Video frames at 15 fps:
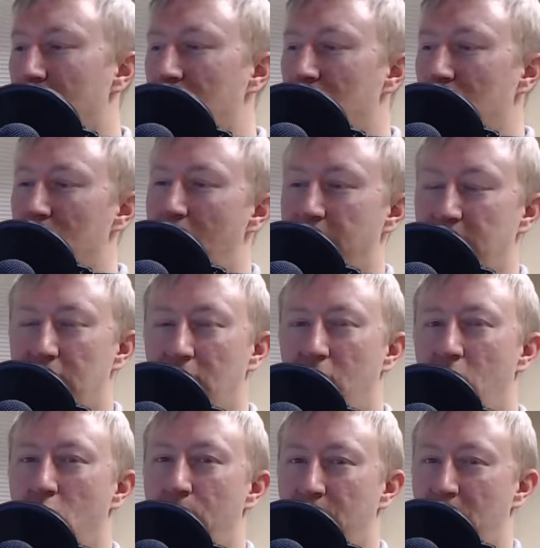I get
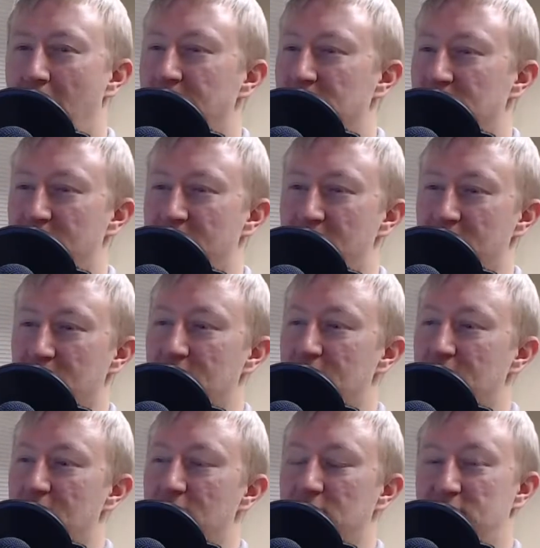home and I just like
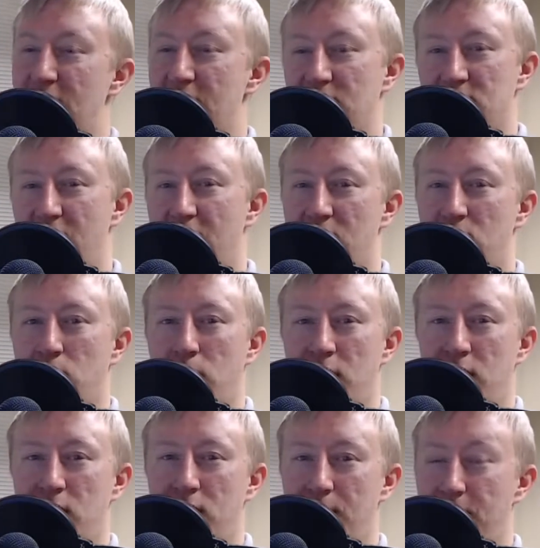take
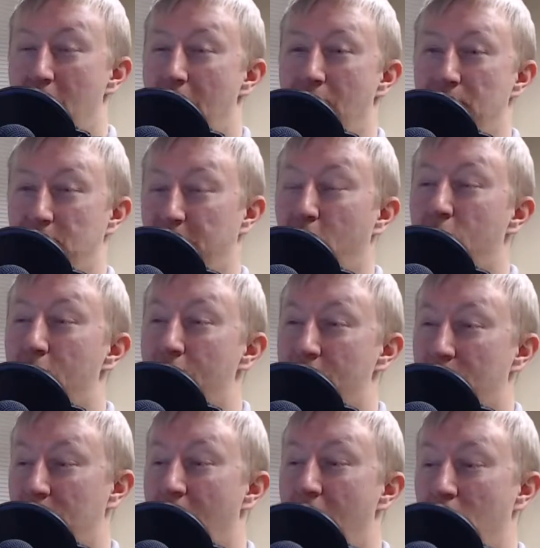NyQuil. I mean, before I
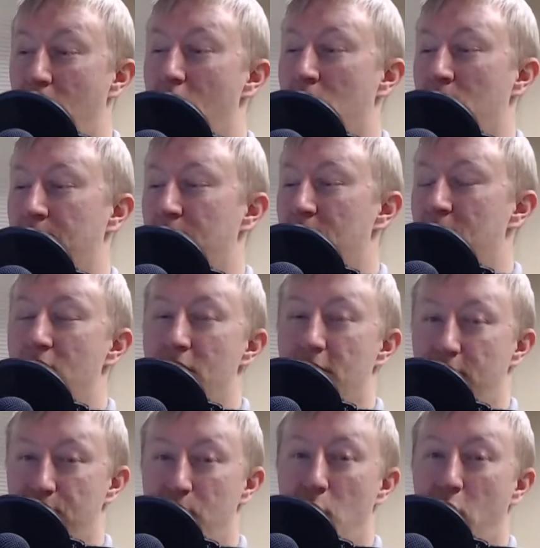got home
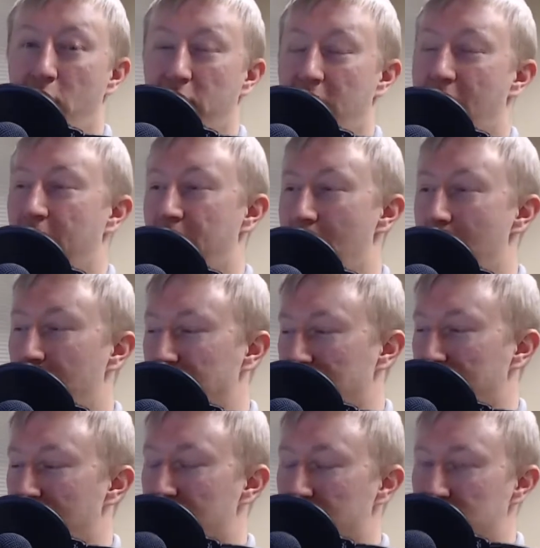from the bowling alley, I went to
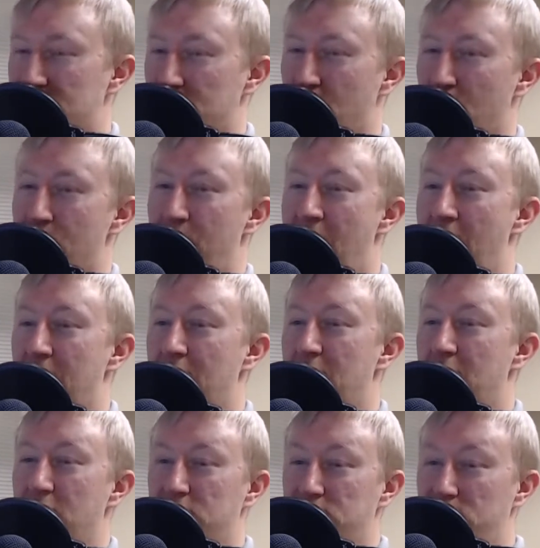the grocery store, bought
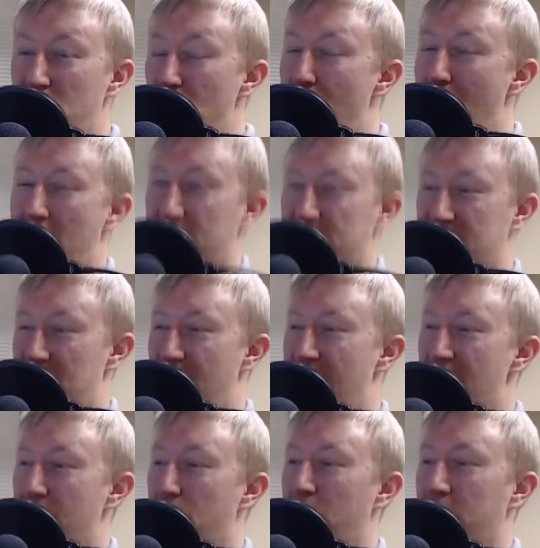2 bottles of
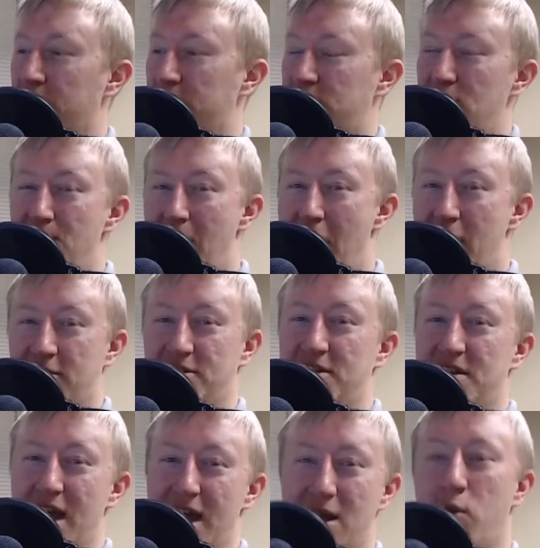NyQuil, 2 bottles of
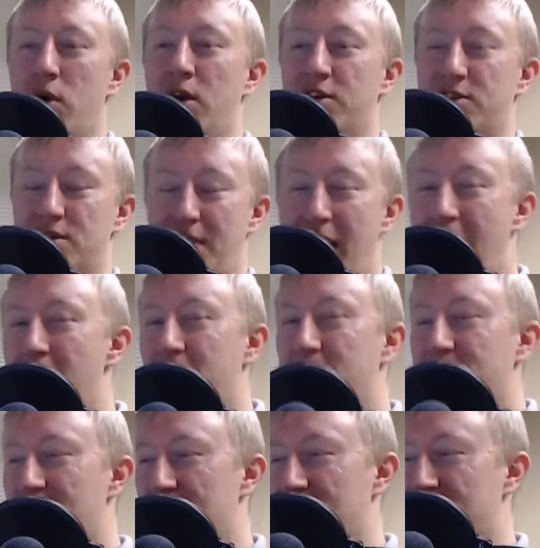Dayquil, some Alka-Seltzer